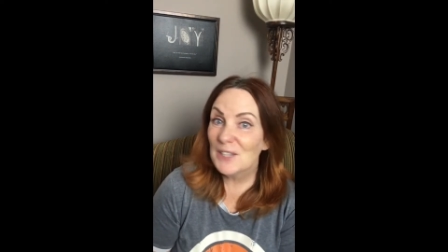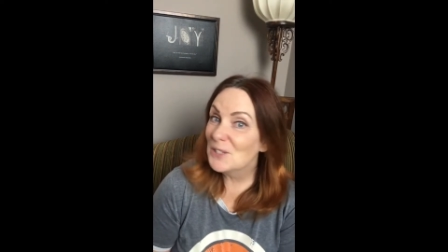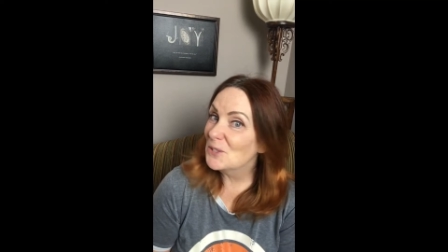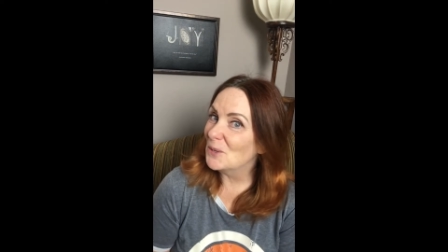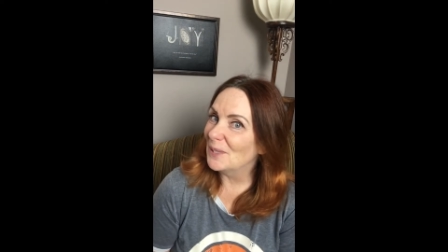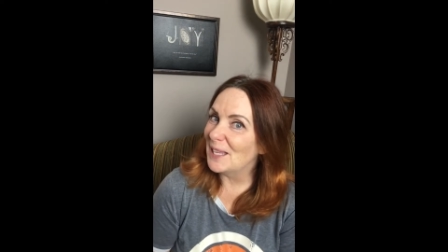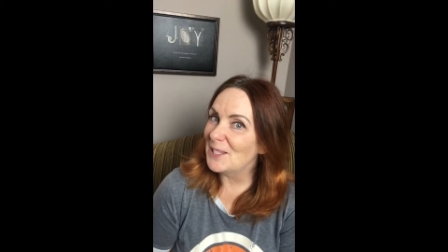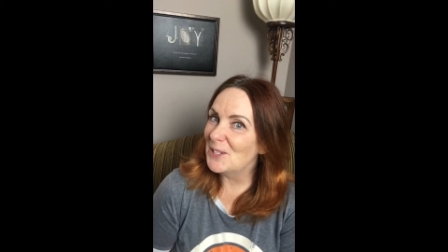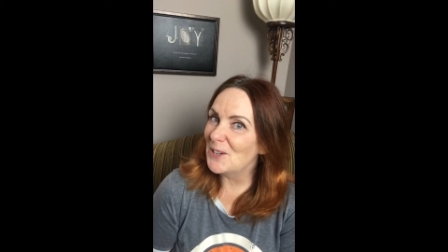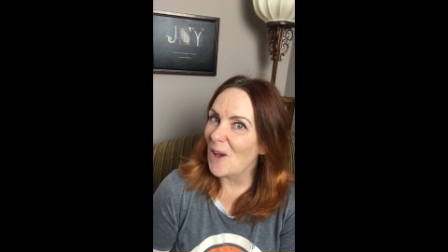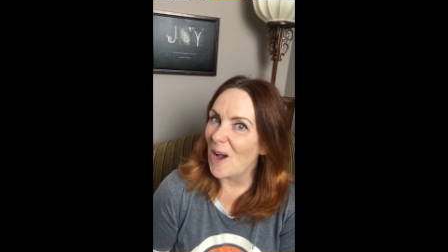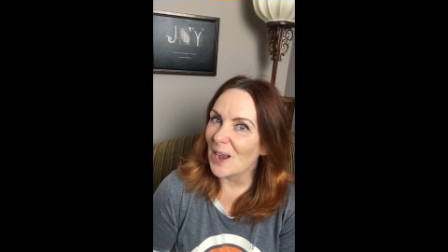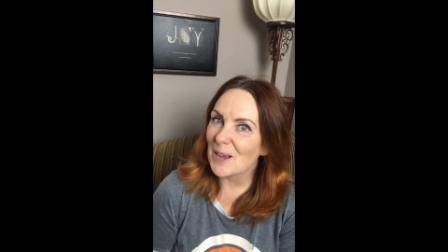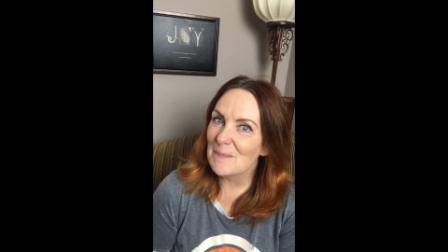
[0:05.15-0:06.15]
So let's
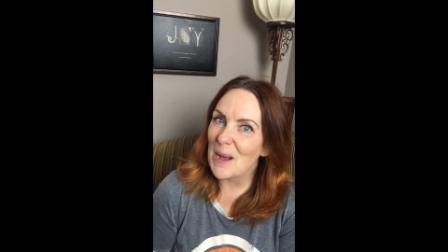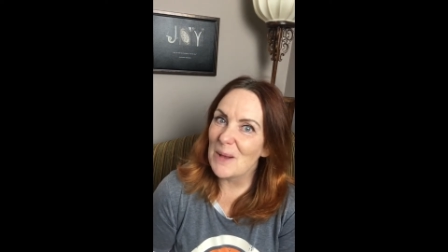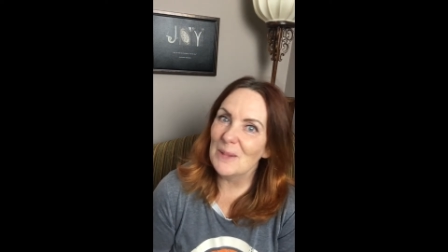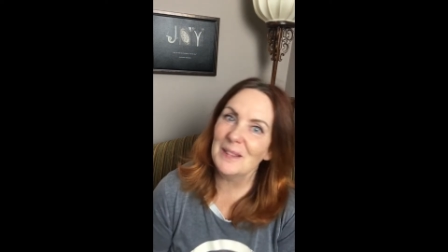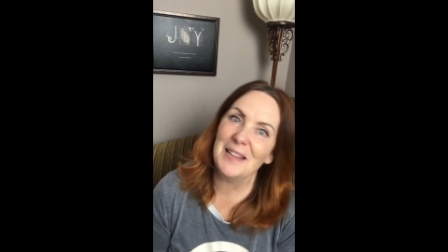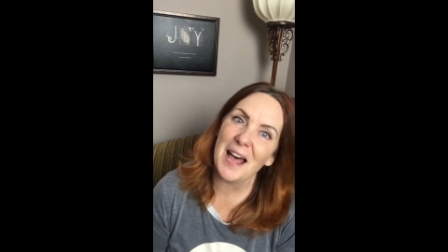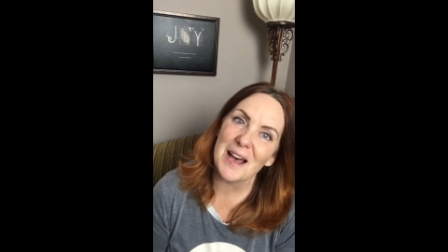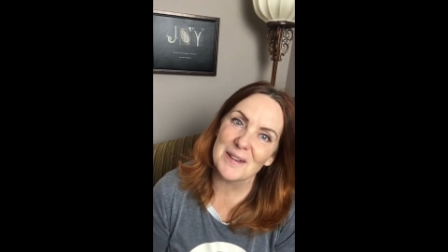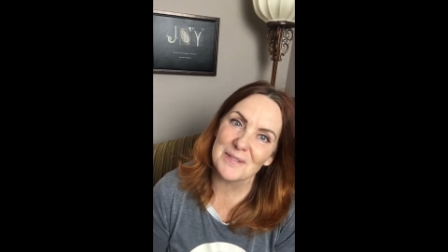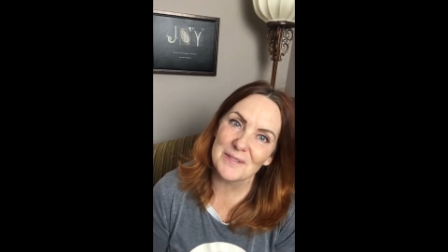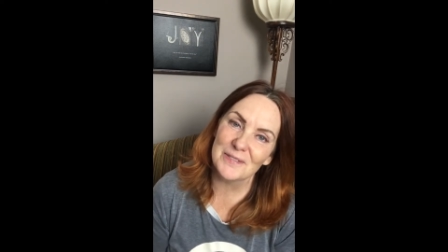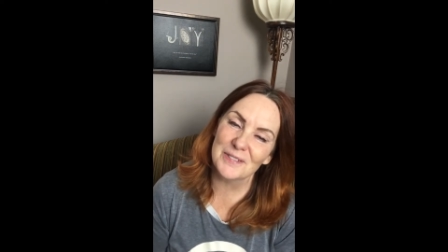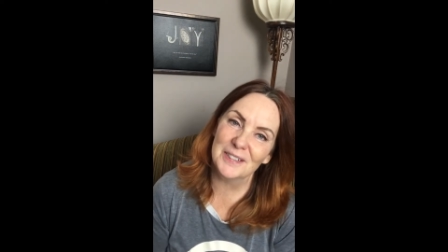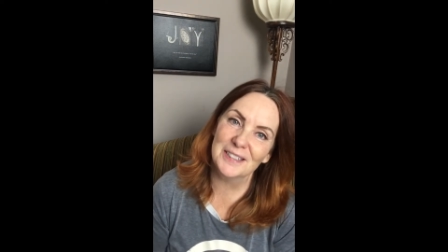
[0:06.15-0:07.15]
talk about
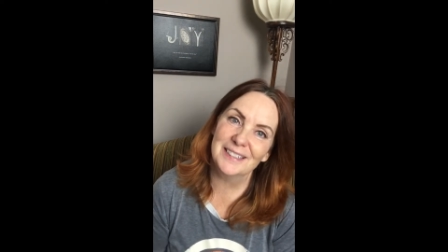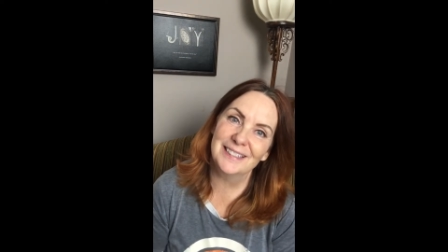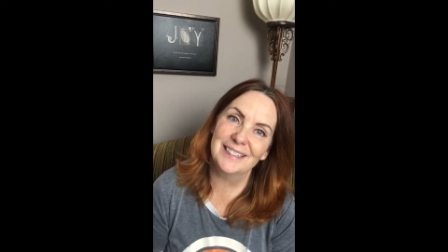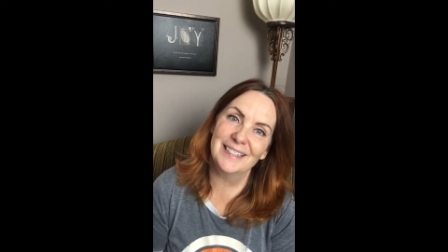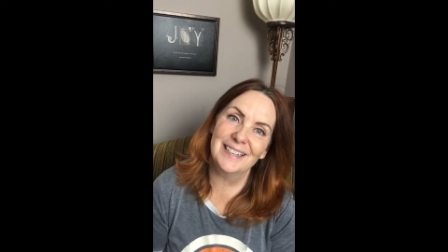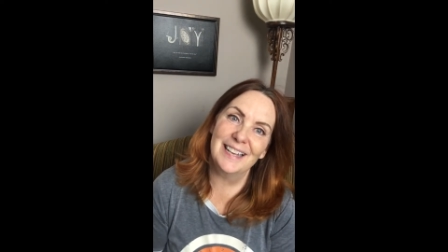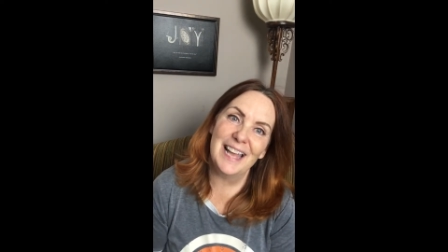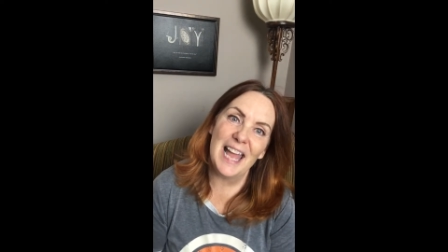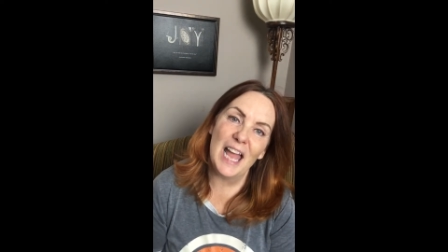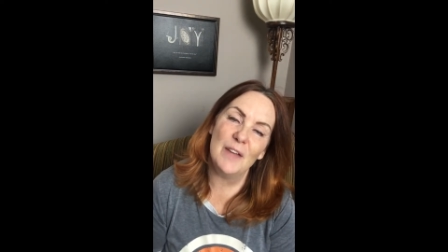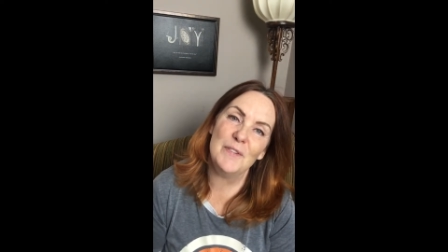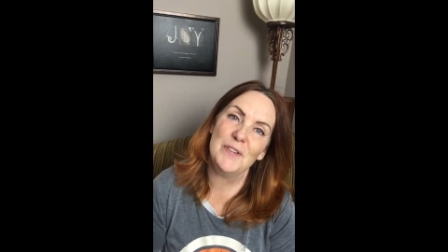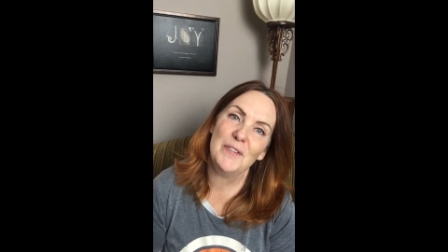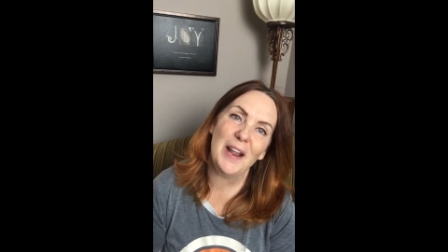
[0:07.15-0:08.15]
love.
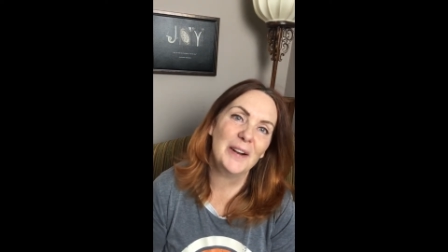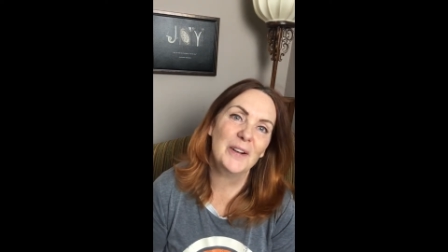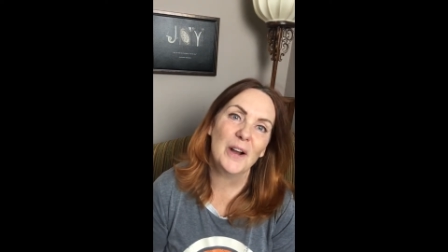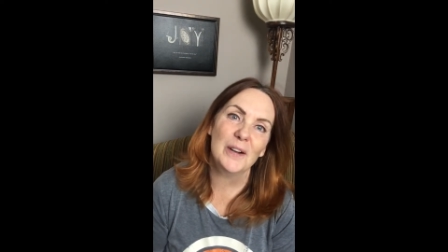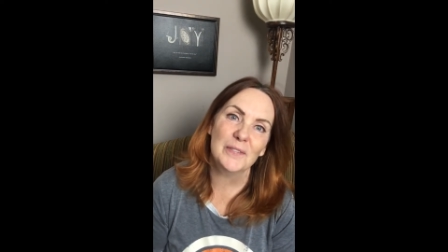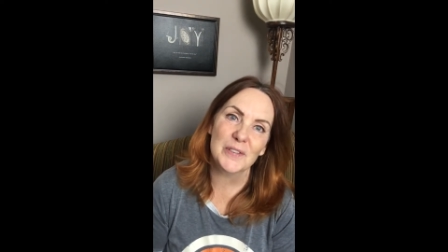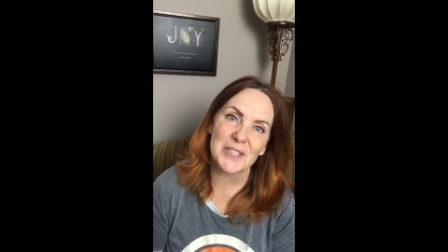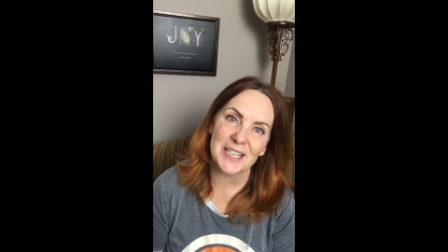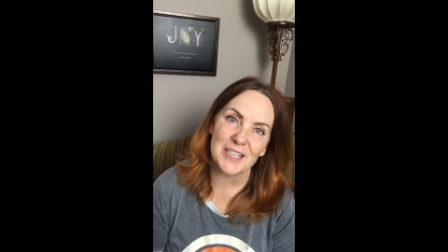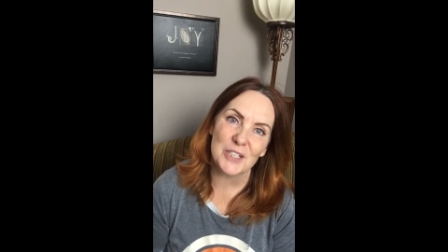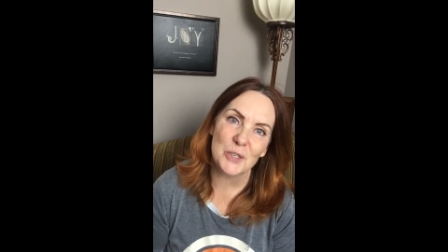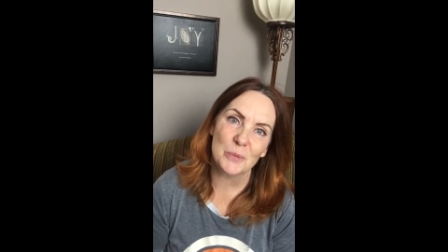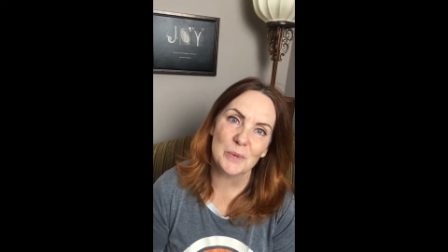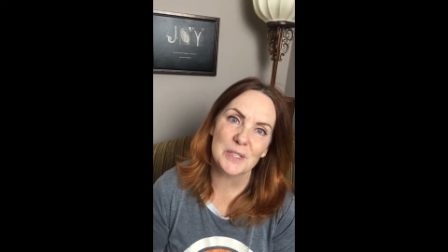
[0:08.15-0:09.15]
Have you ever had a
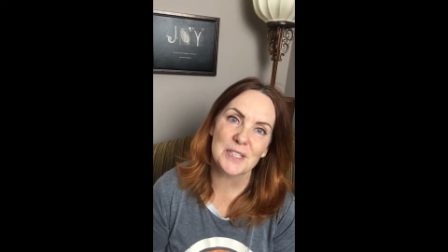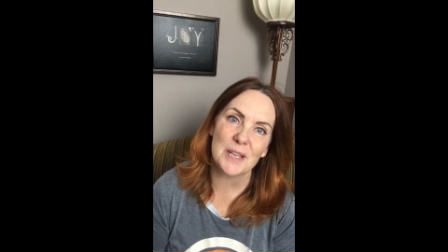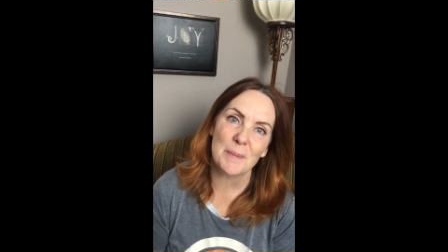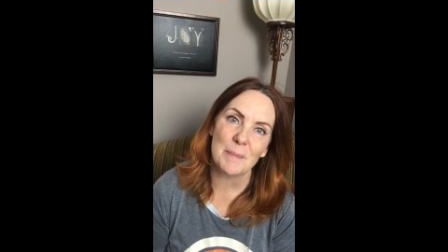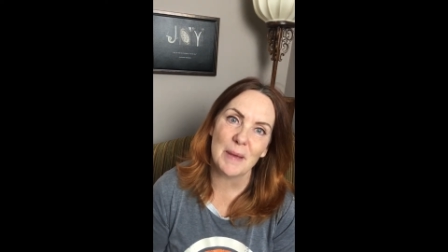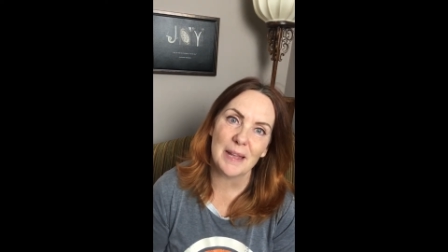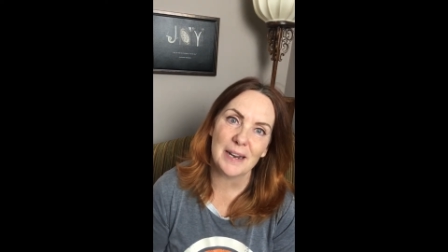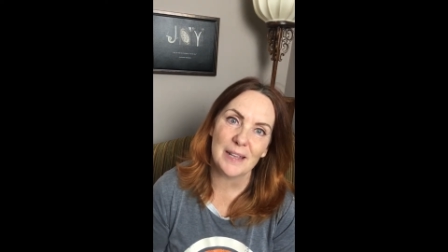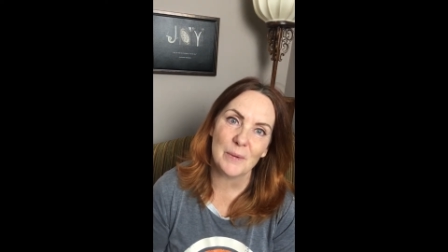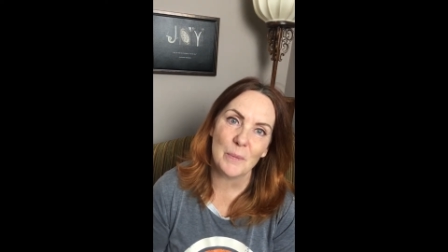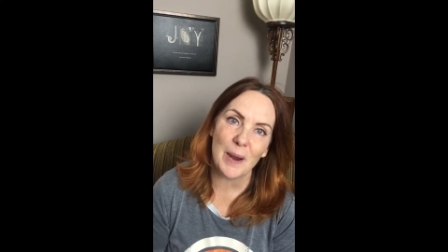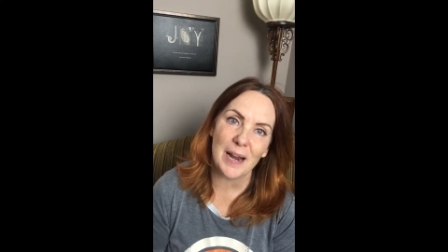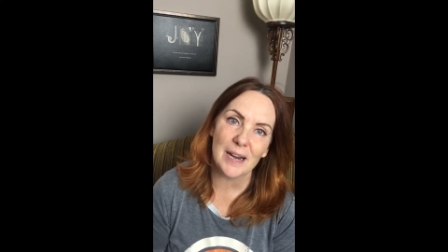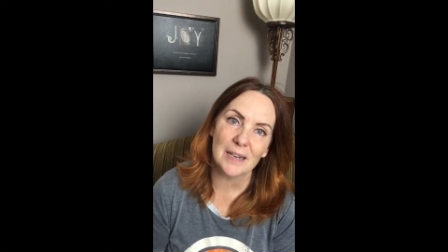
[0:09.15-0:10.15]
conversation with somebody
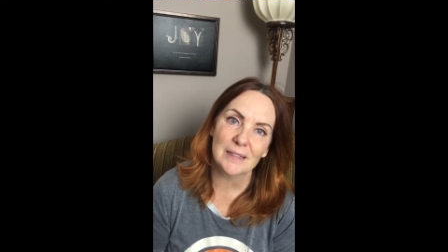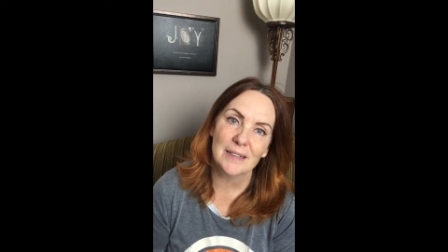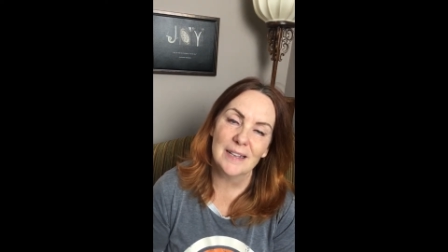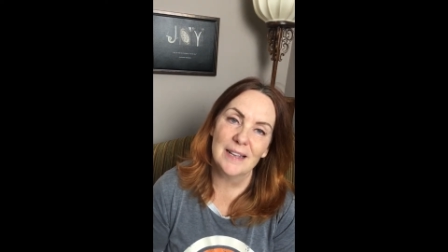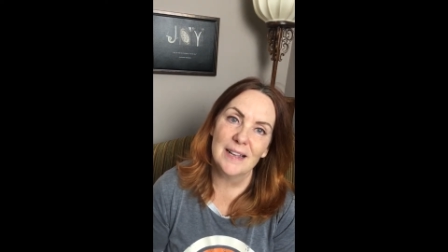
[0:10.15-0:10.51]
where